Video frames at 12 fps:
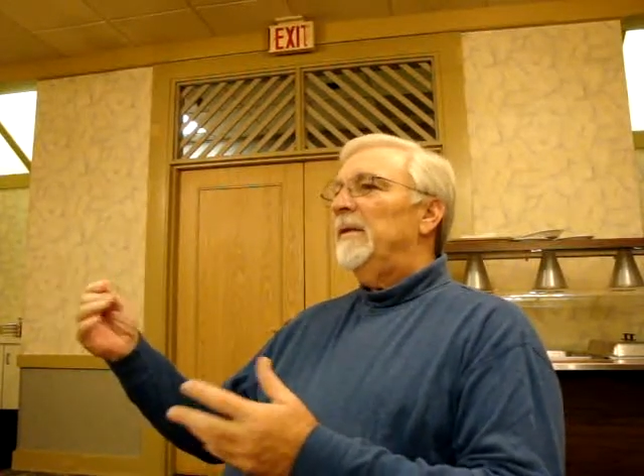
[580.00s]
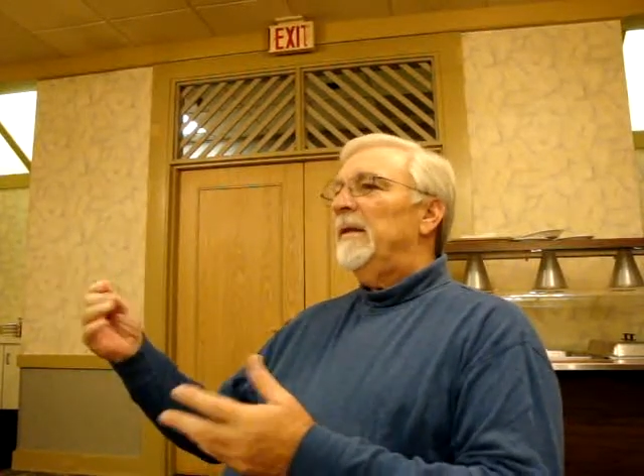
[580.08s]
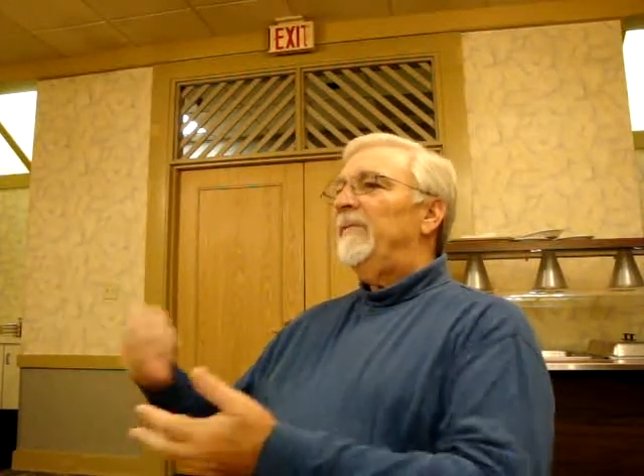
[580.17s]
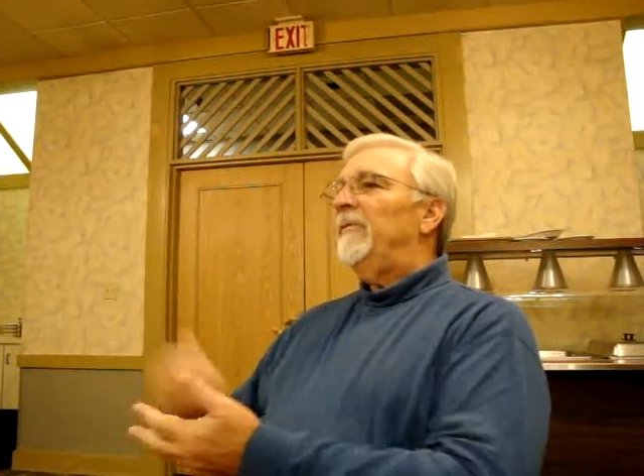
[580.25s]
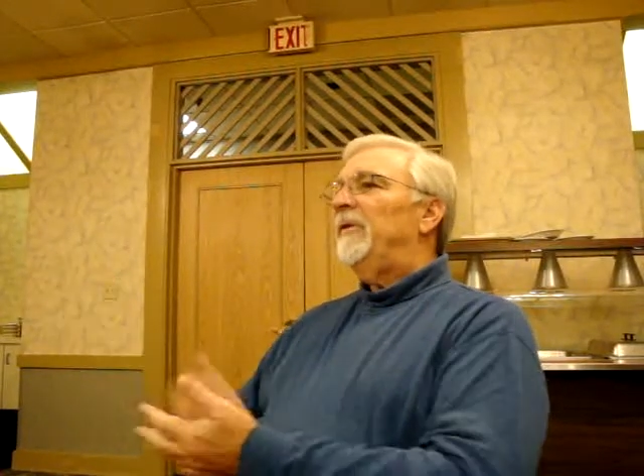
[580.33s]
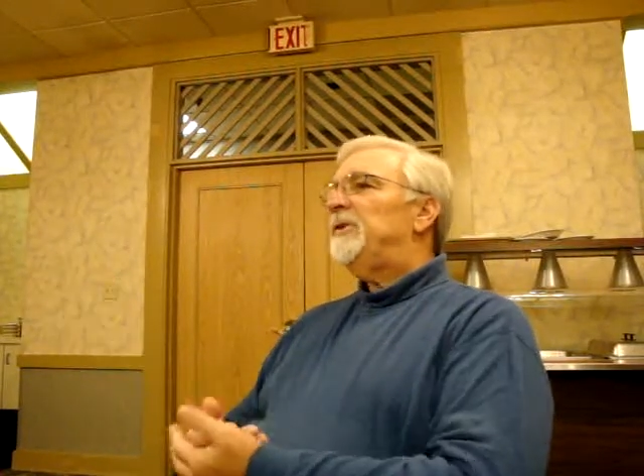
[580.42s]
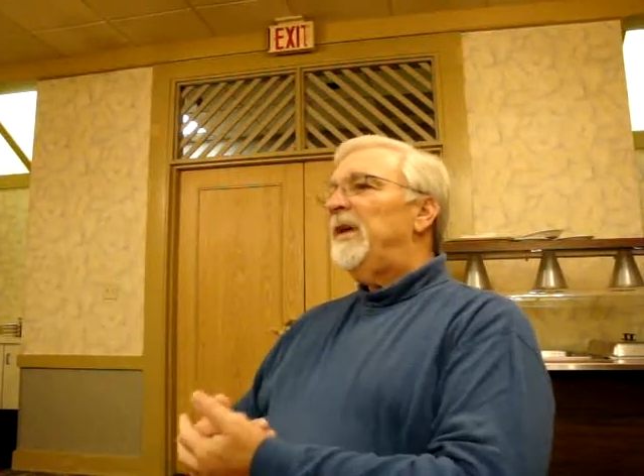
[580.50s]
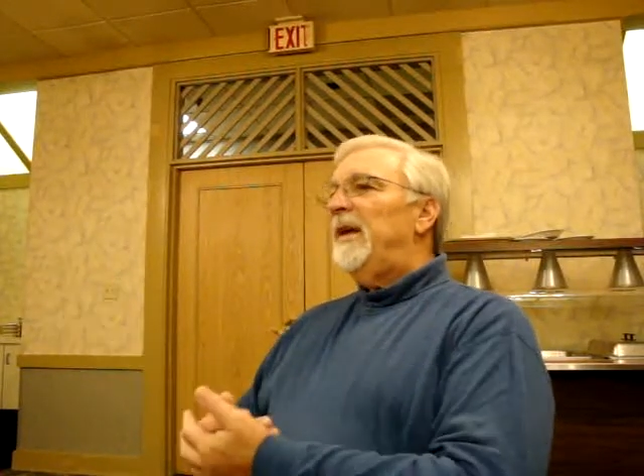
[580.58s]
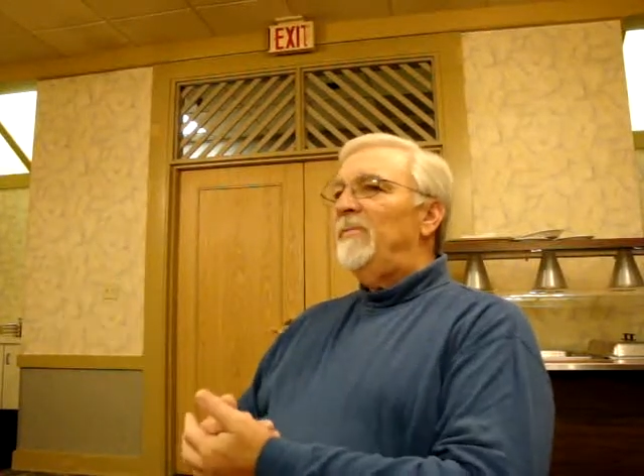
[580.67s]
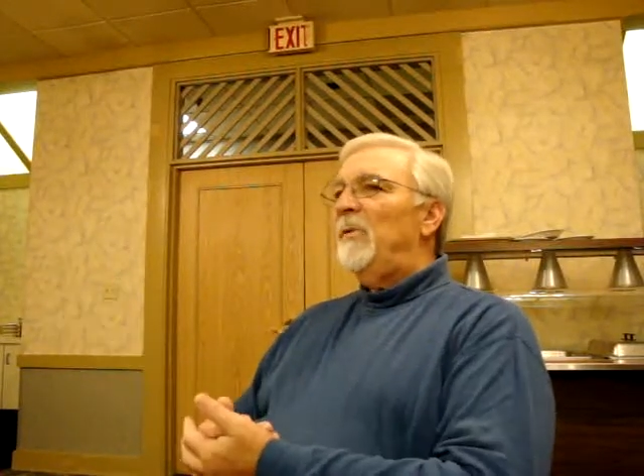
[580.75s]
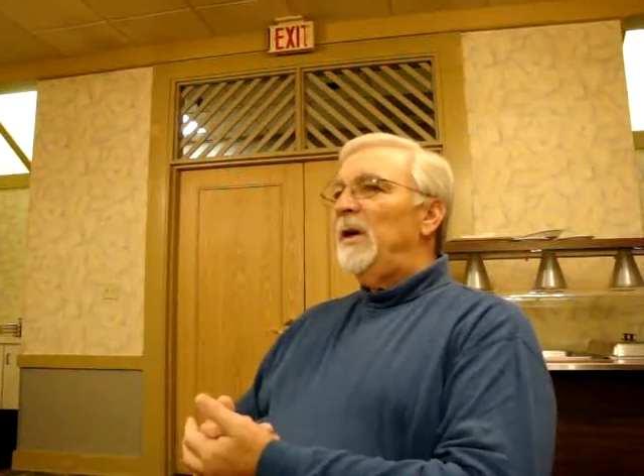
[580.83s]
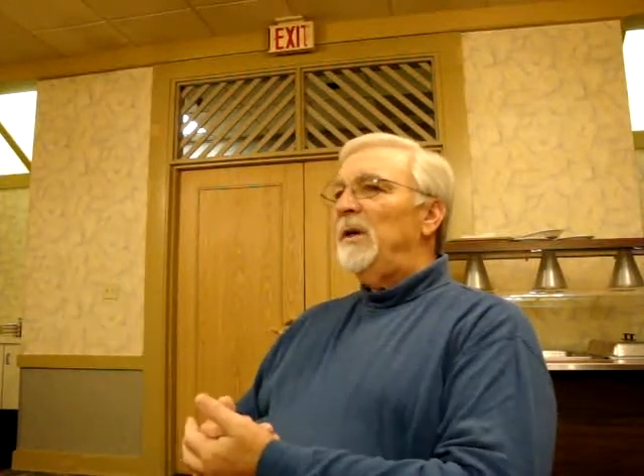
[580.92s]
They've
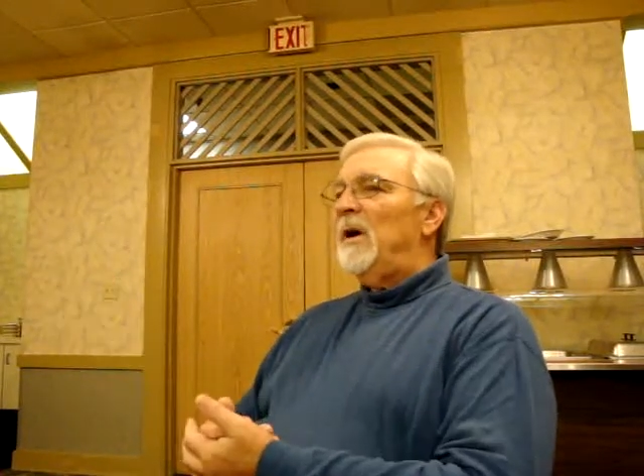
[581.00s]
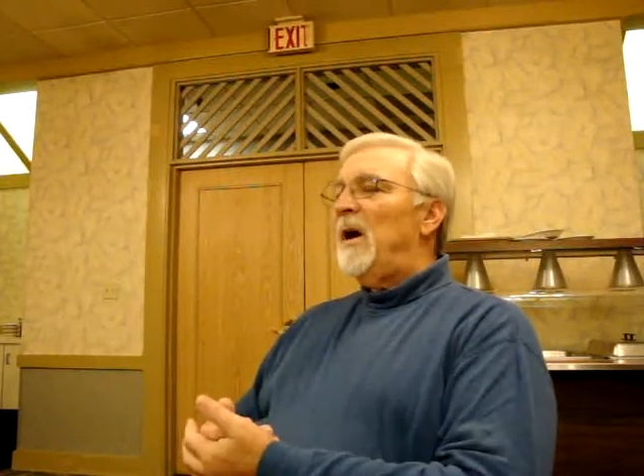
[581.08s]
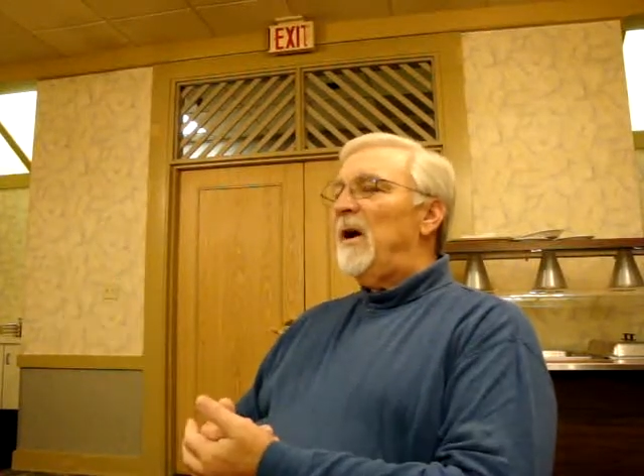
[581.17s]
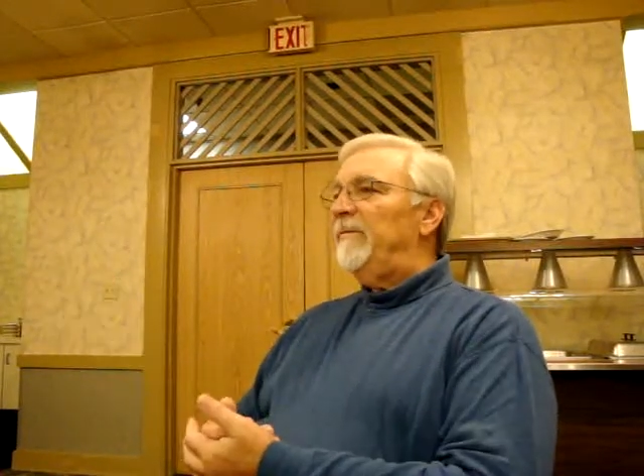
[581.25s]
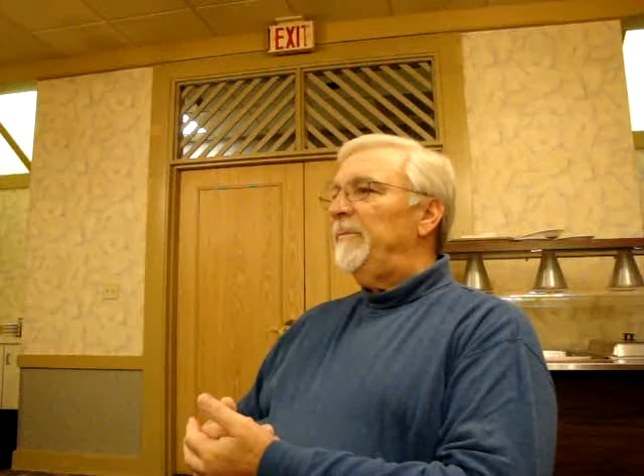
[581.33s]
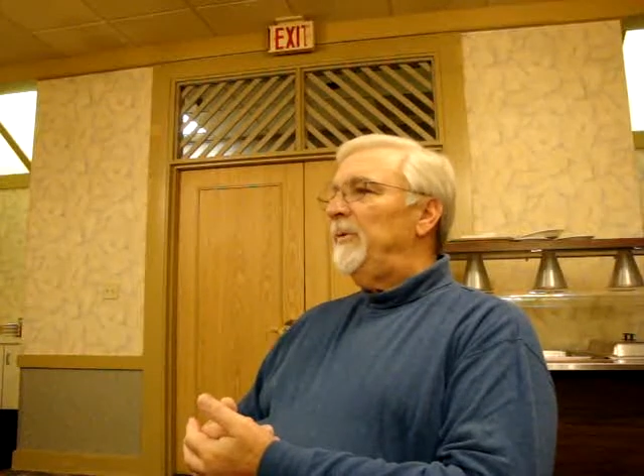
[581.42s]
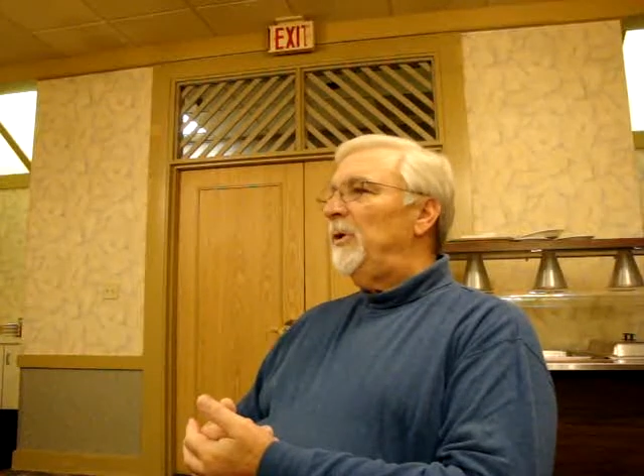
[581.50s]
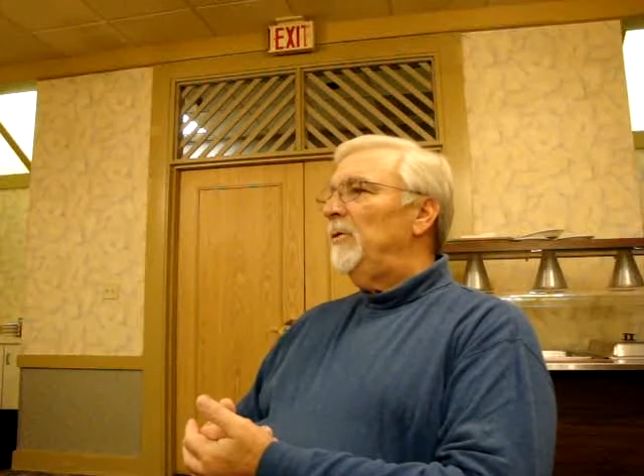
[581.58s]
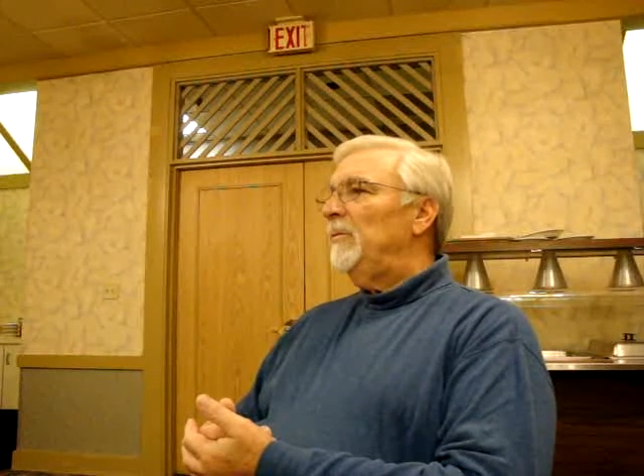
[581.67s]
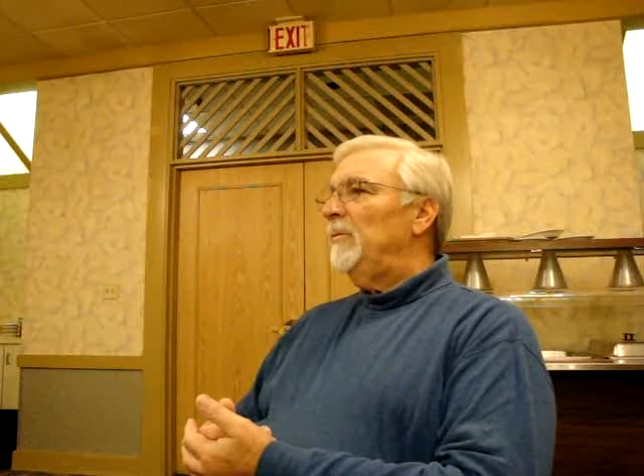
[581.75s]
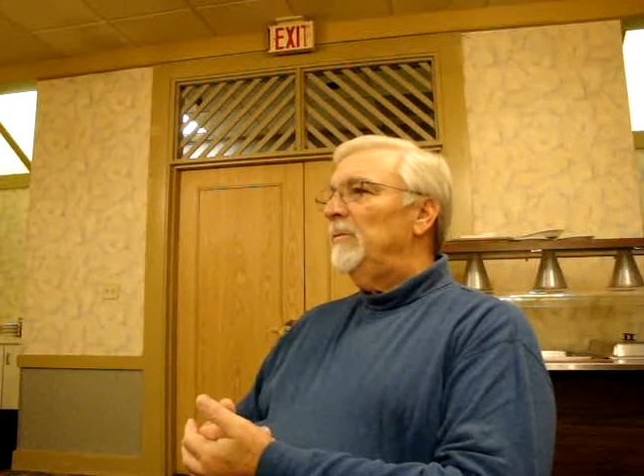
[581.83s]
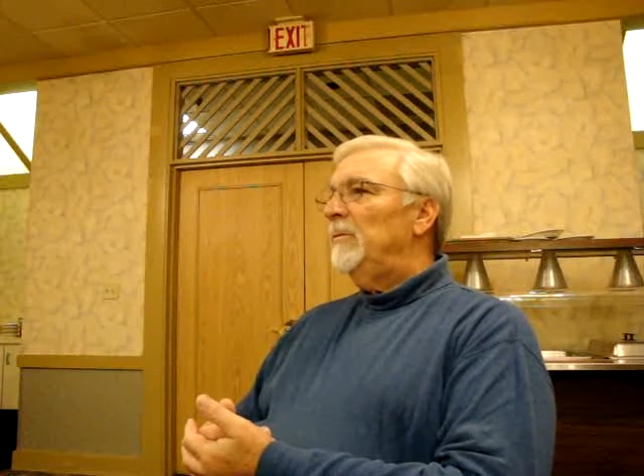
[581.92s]
received one card from
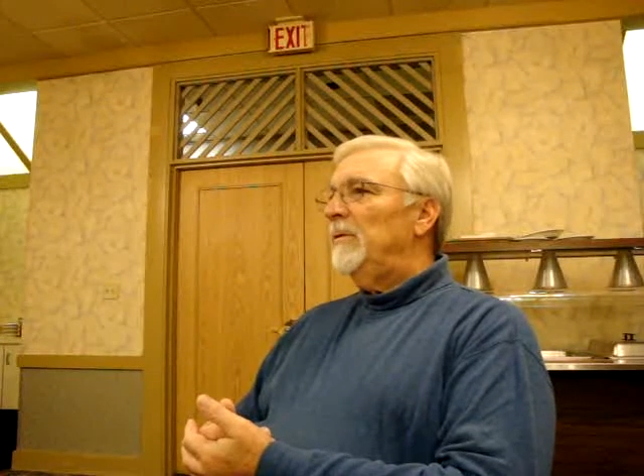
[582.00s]
you